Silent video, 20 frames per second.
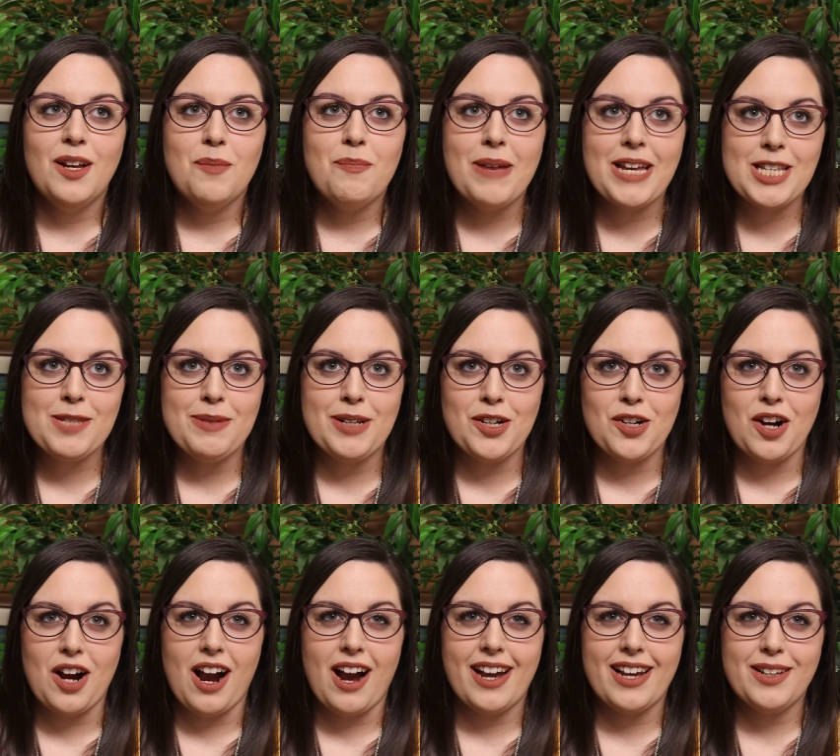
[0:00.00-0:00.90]
makes me
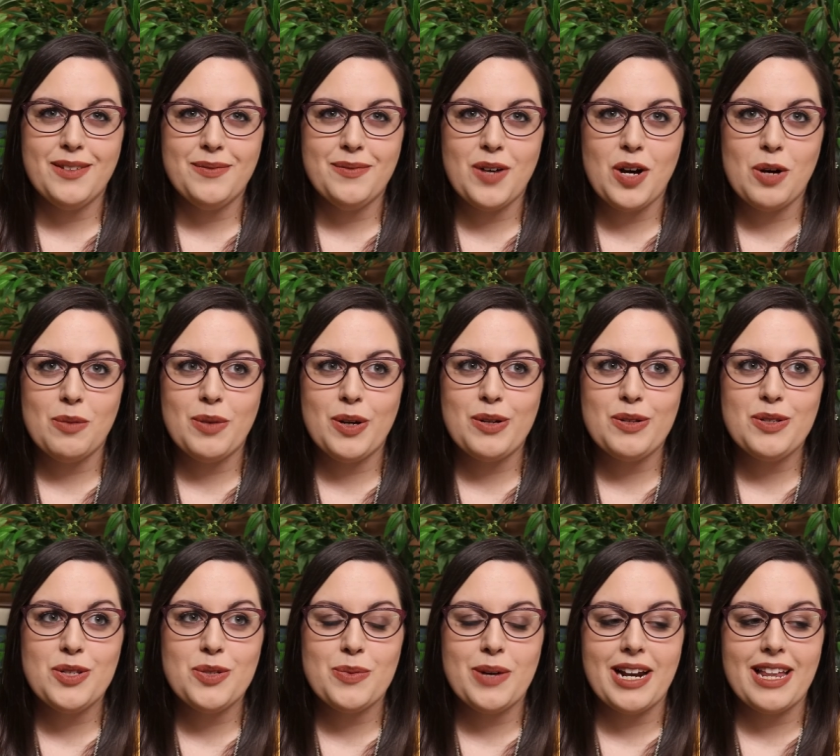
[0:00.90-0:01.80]
cry
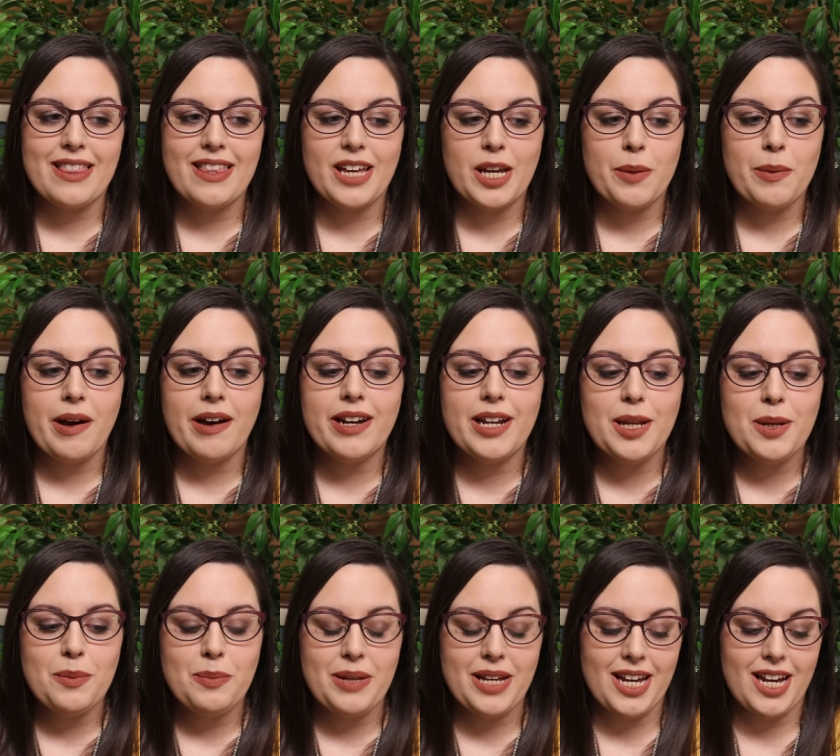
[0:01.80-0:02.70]
almost when I think about
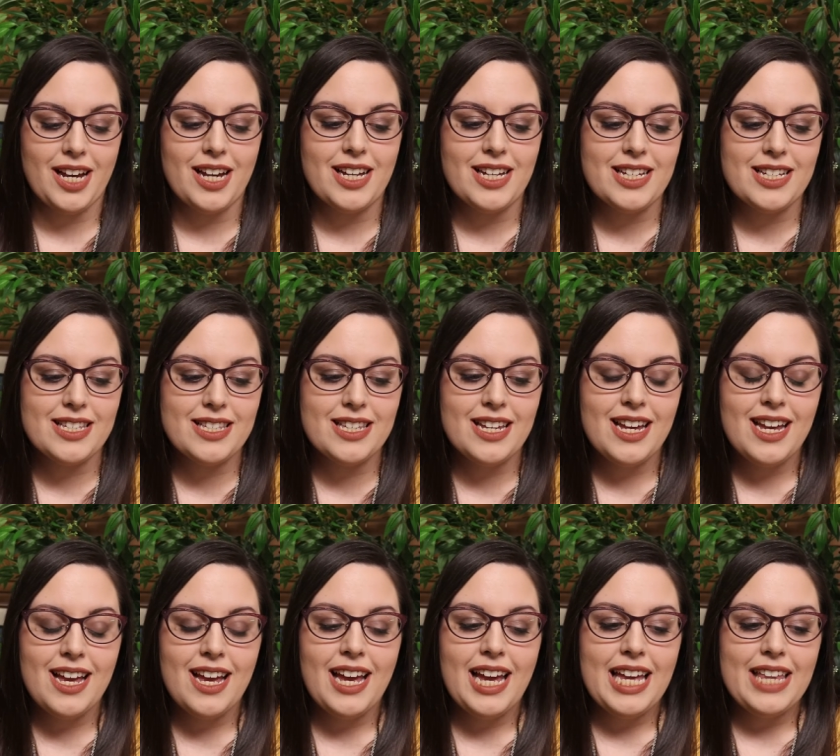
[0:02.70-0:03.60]
it because
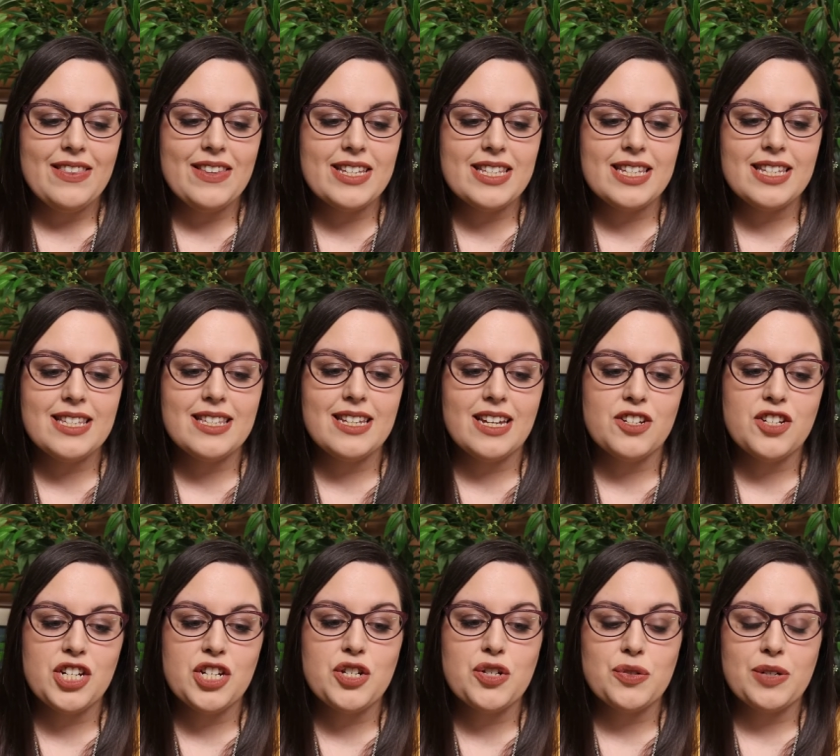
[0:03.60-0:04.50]
this is
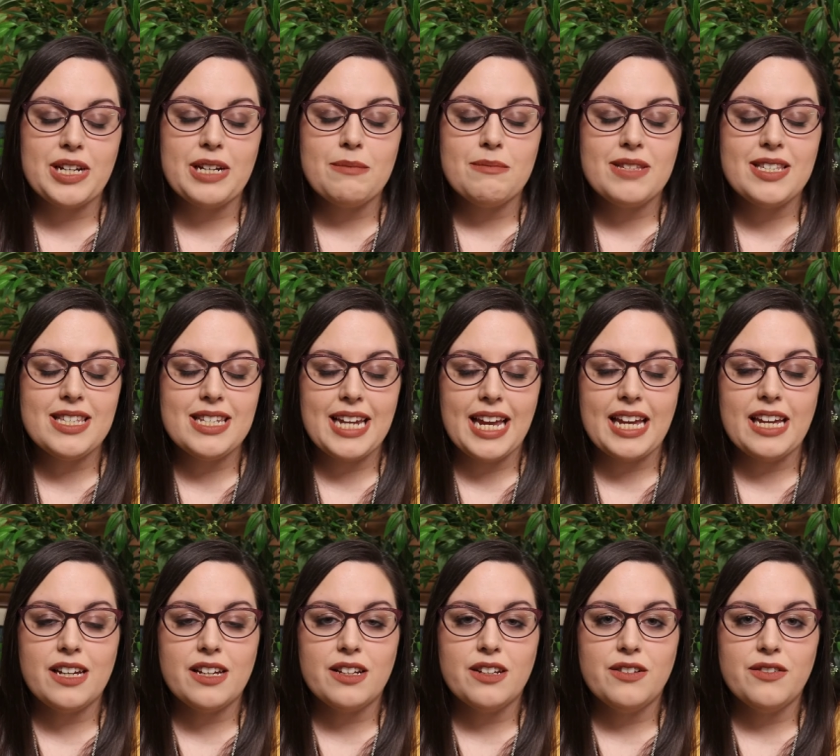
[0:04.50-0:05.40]
such a dream
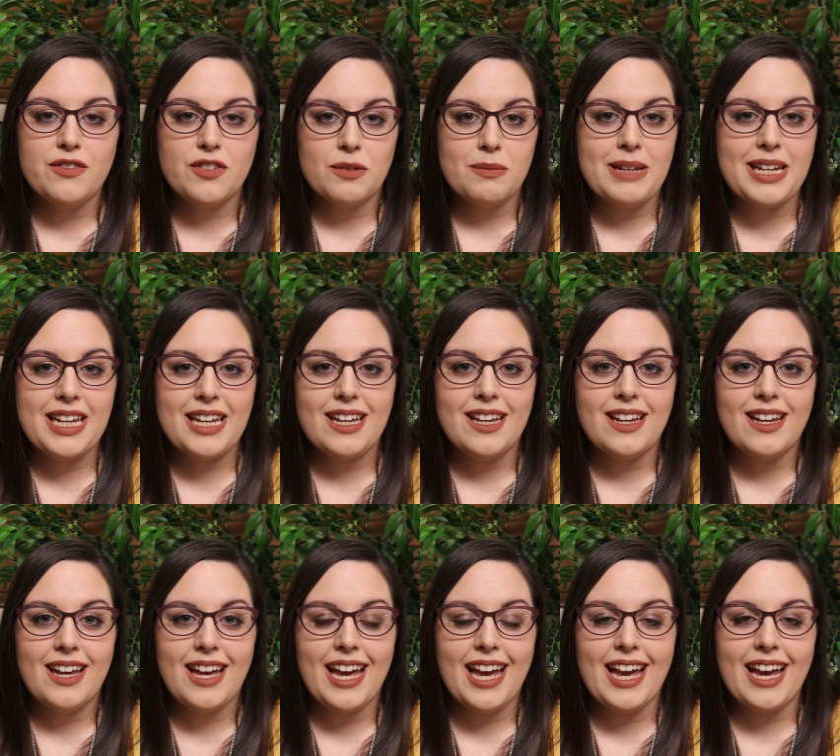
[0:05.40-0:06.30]
snake for
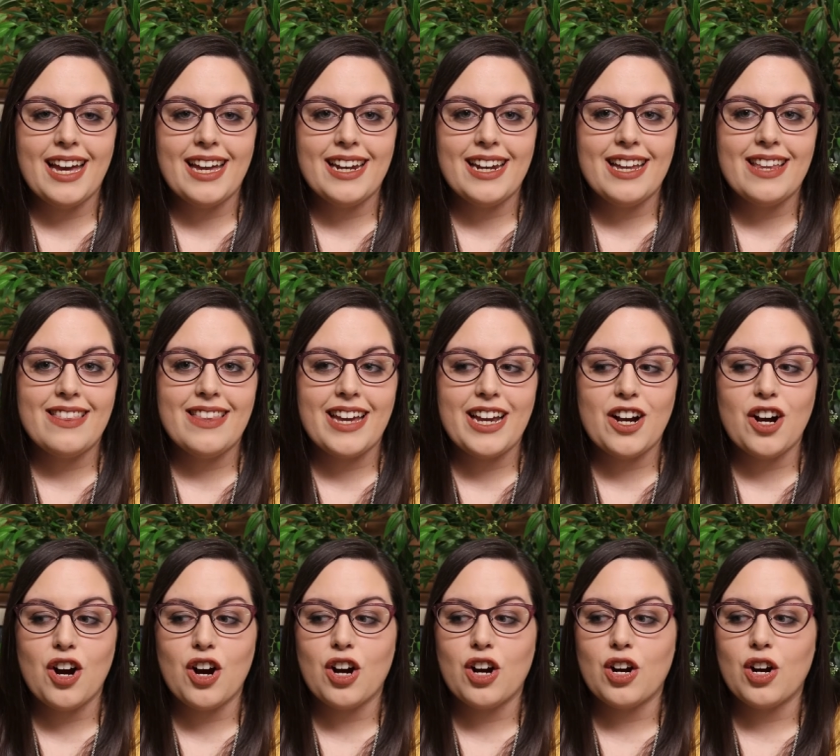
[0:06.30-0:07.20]
me and they
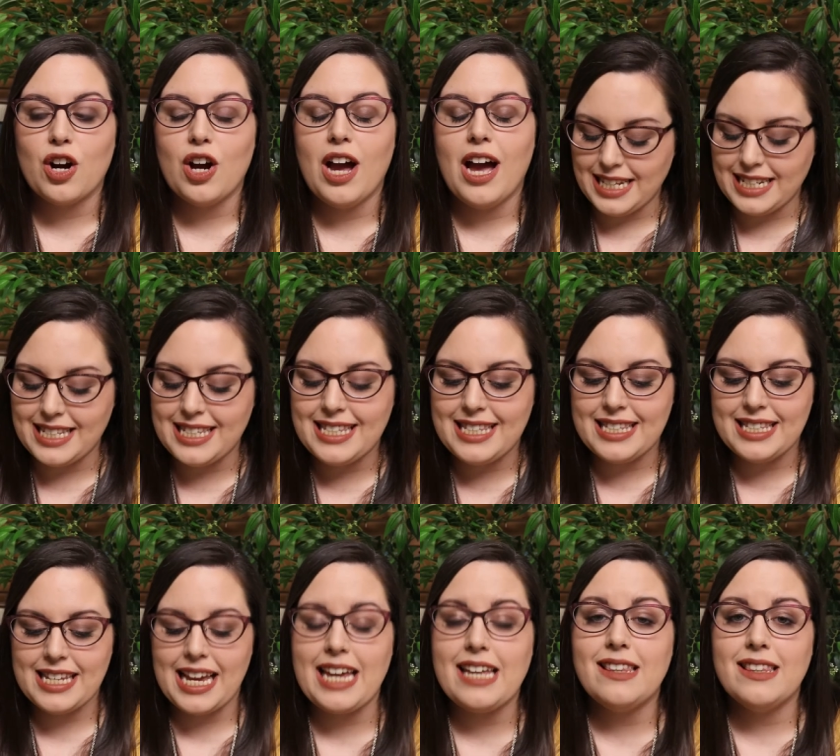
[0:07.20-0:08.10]
are
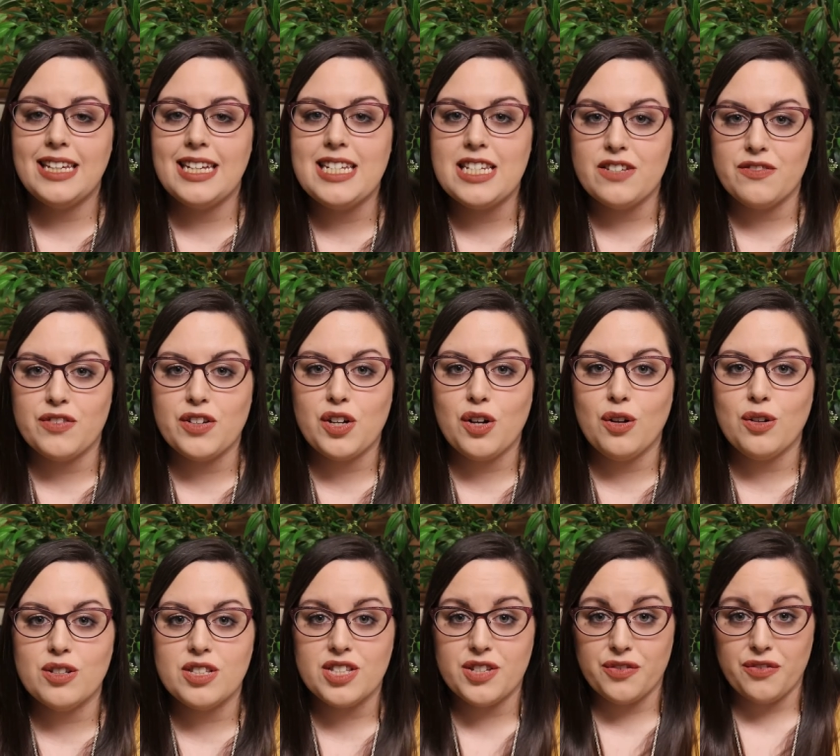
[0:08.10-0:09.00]
insanely
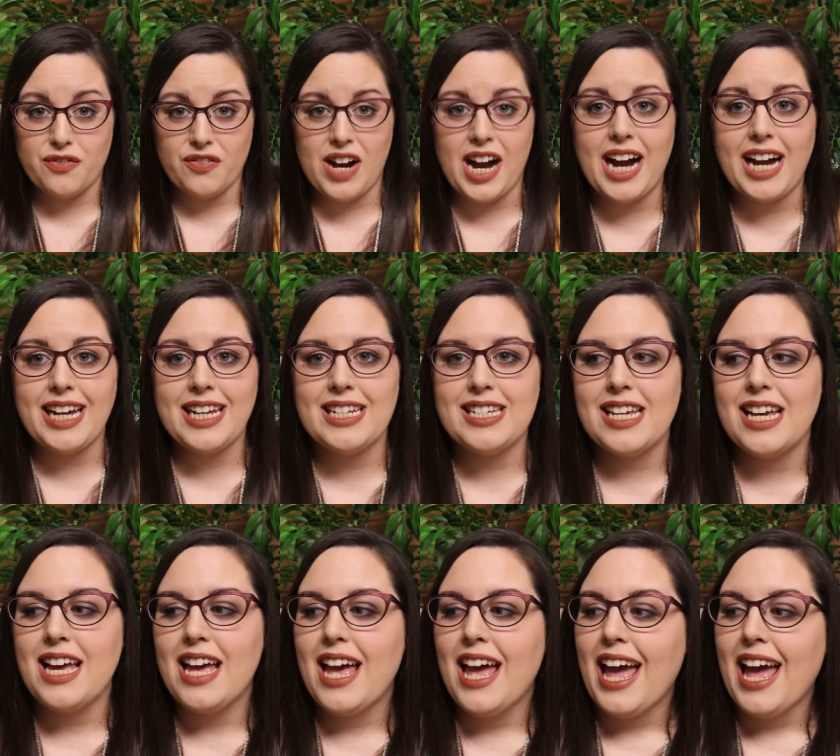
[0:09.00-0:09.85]
difficult to find